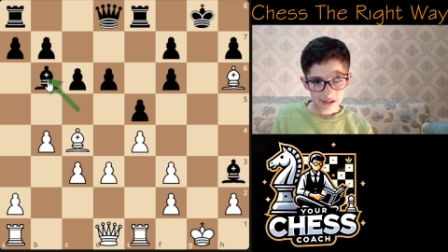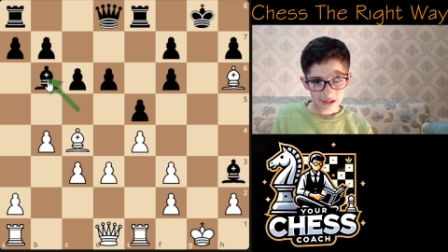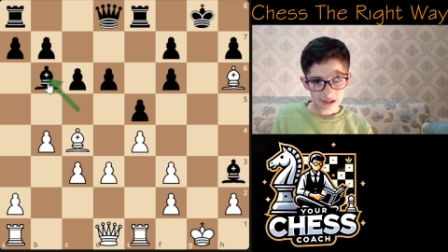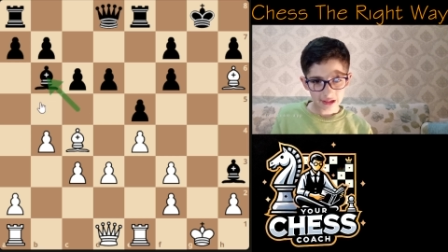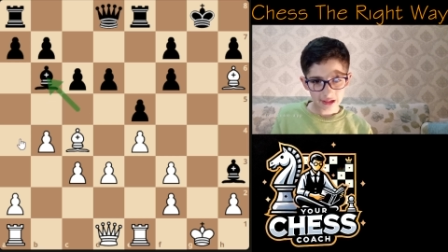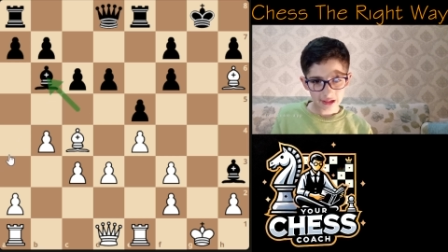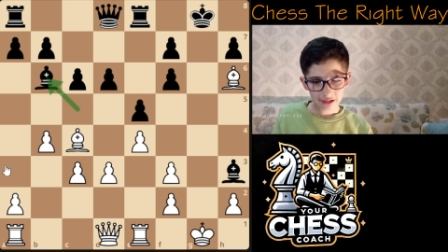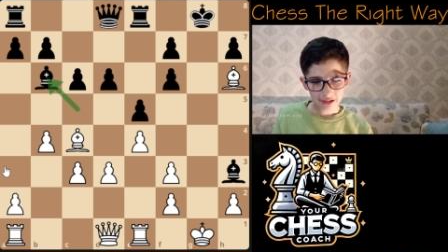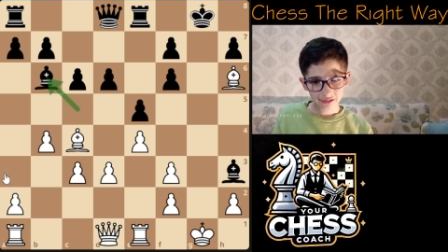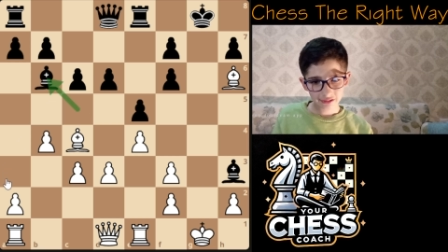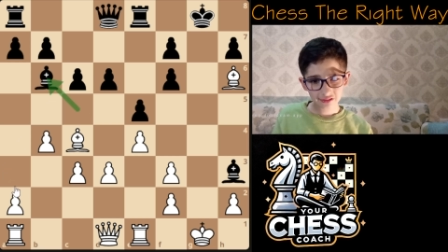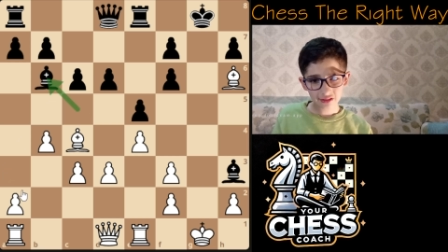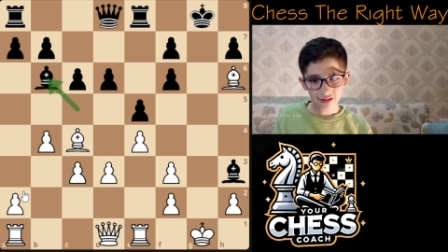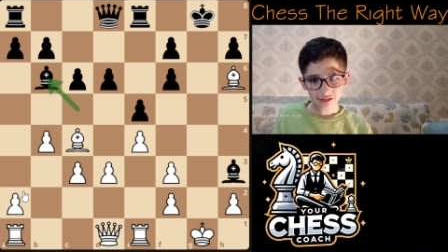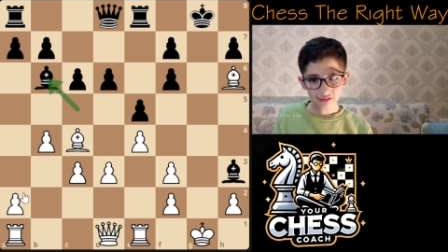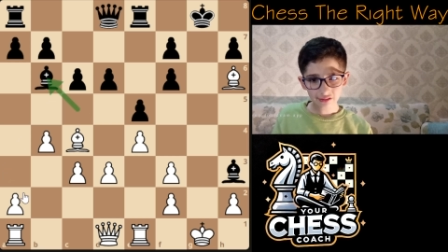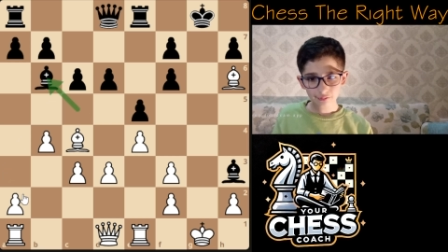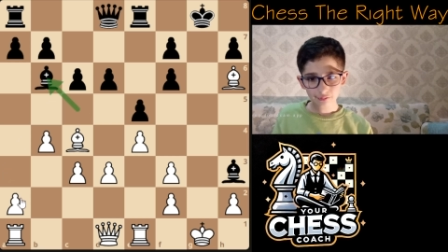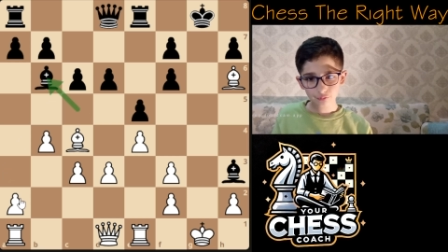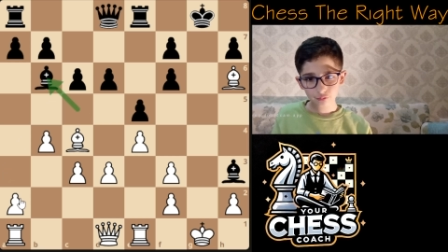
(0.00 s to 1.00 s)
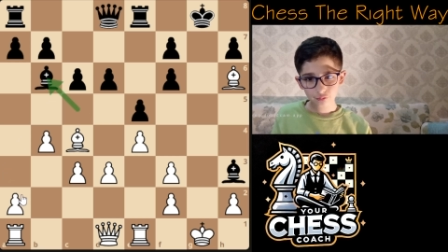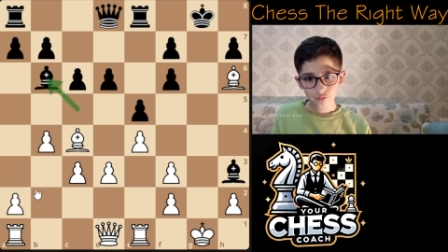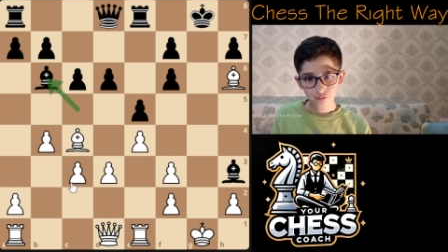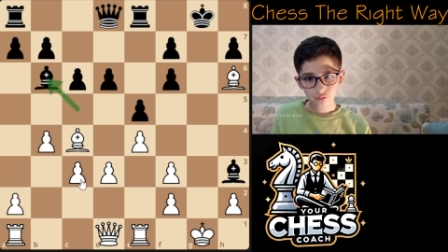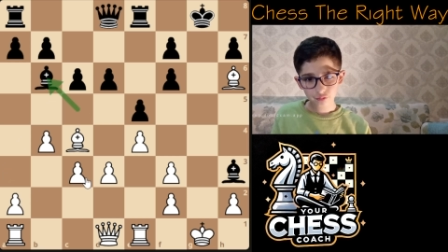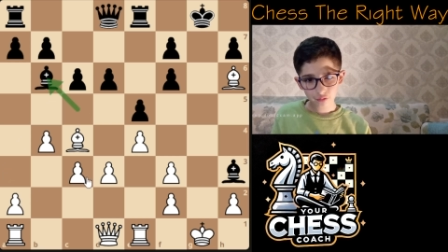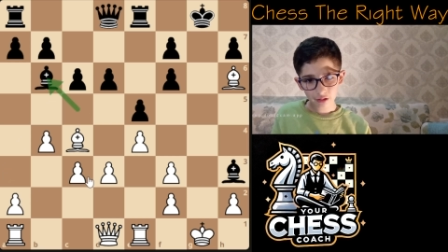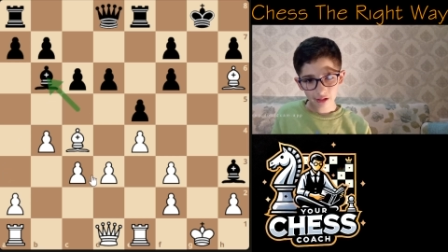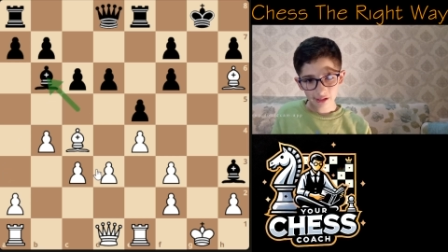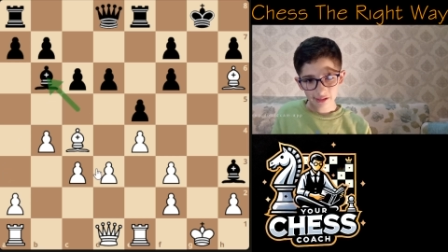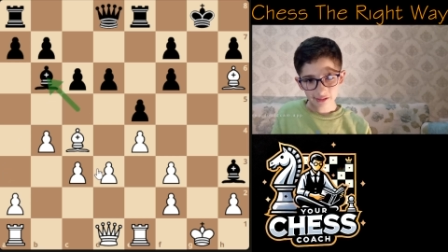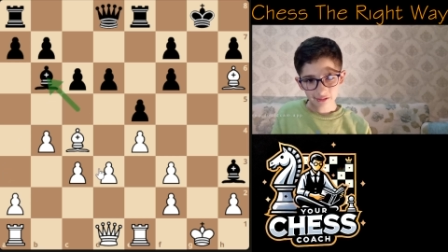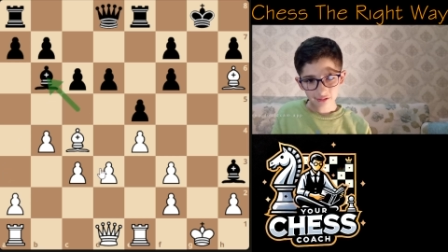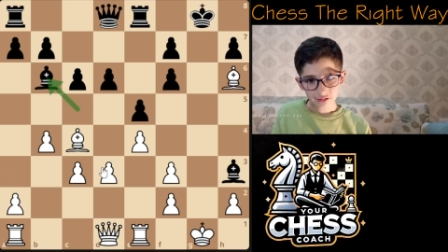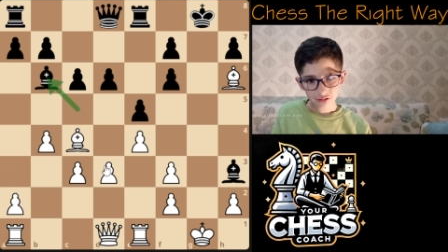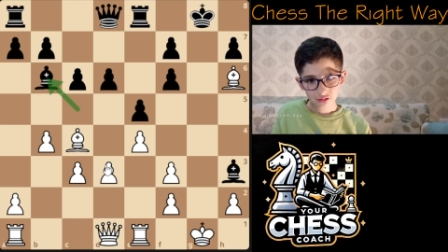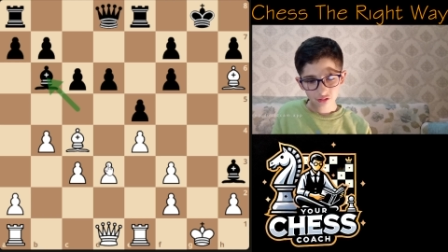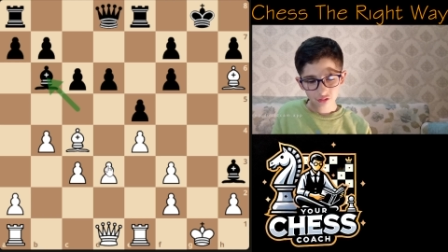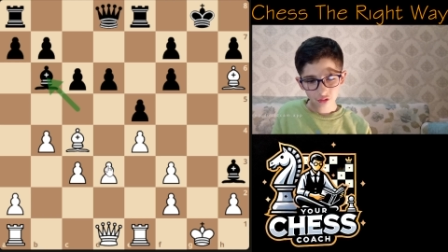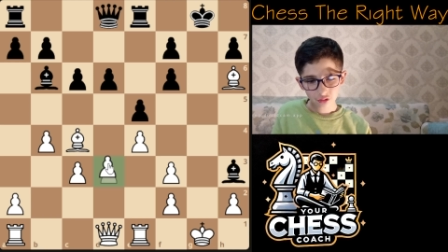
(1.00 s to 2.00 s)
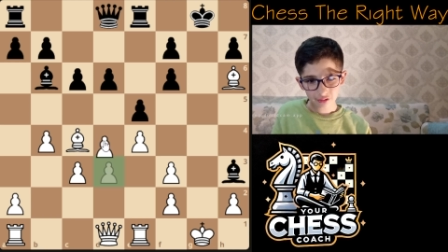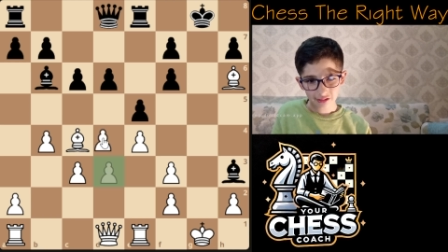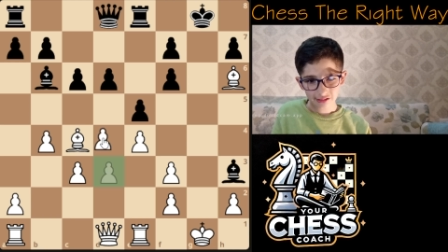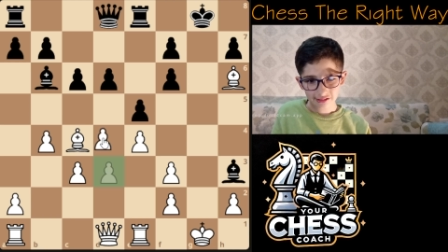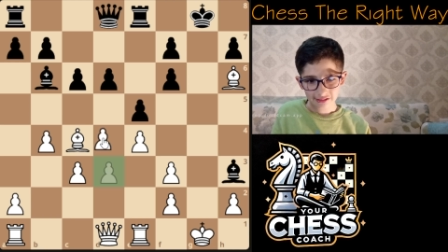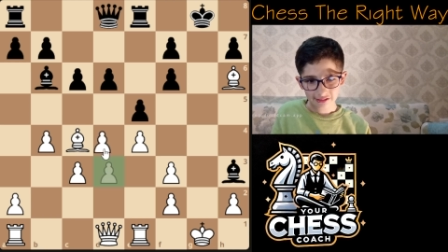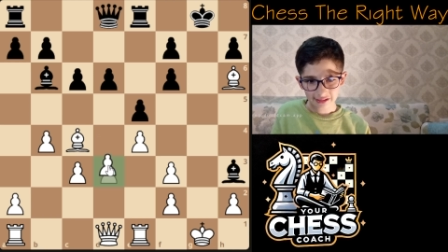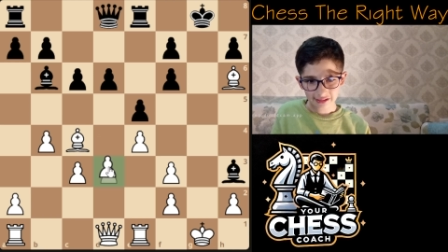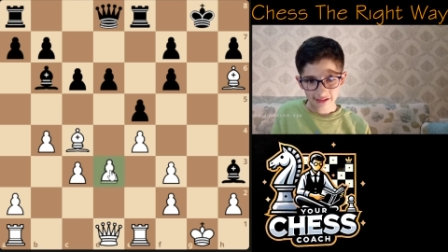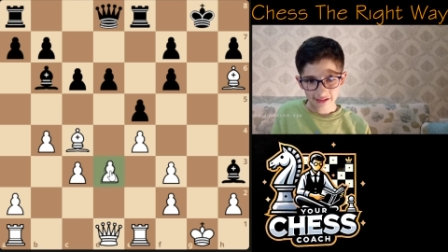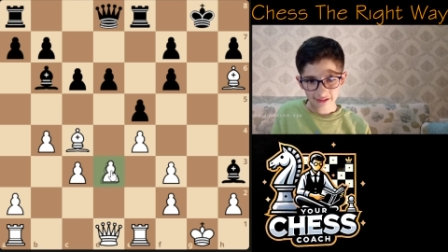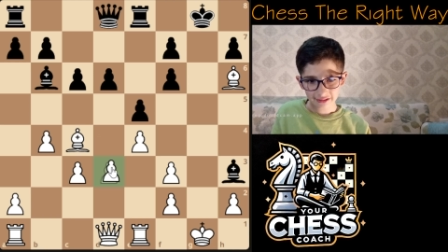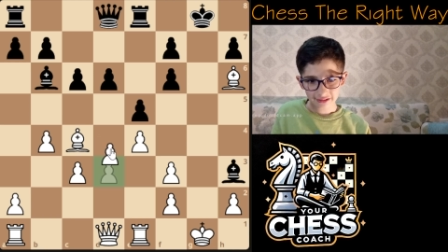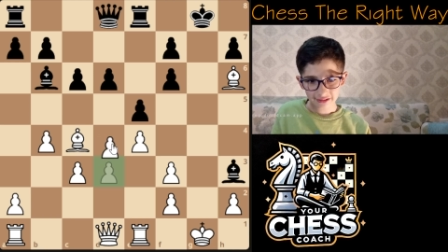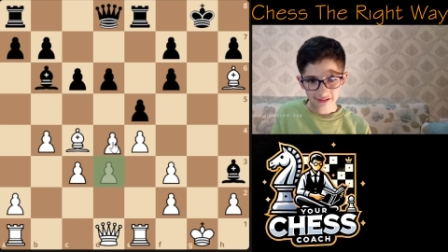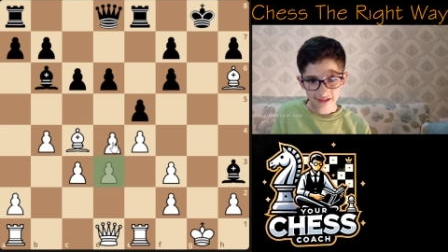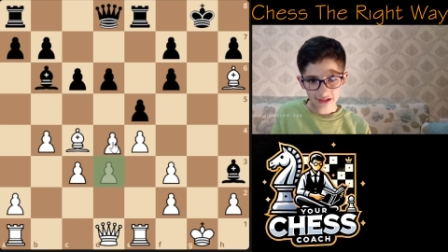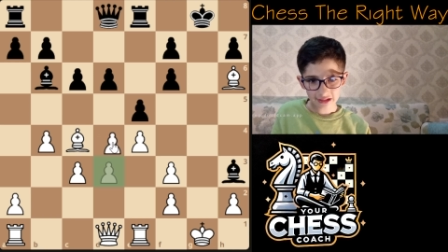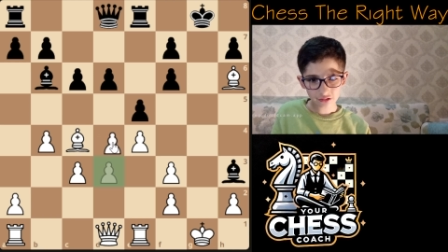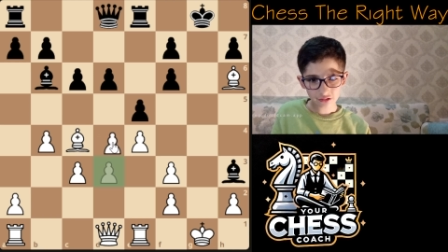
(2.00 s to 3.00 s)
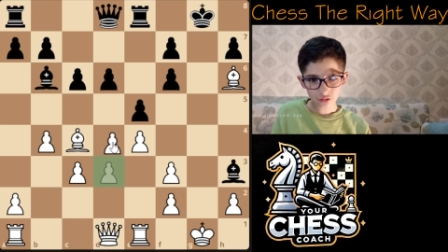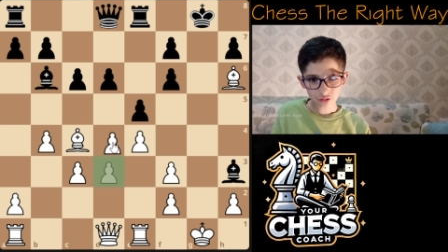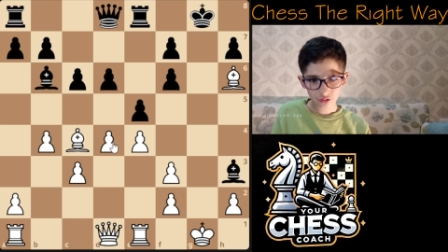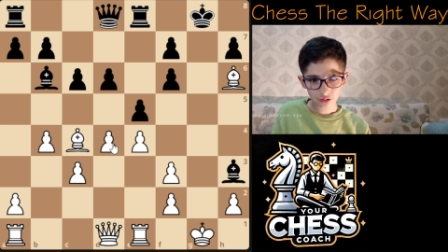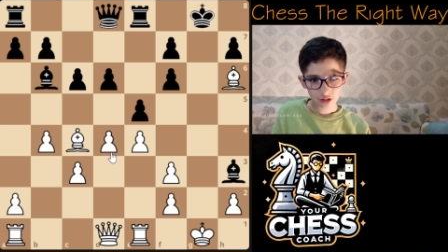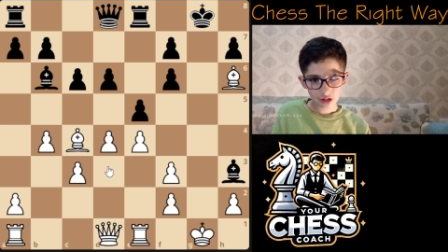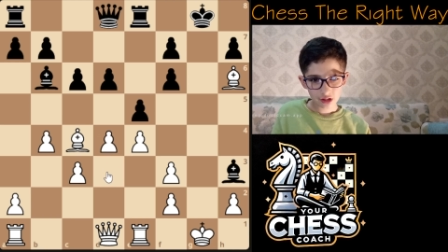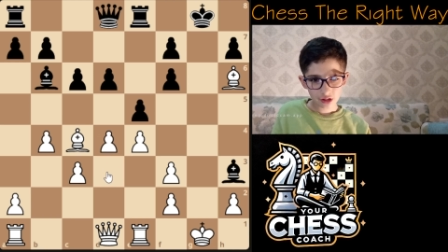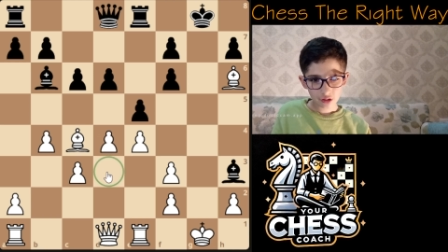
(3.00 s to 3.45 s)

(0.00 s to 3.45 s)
and then white started taking the center.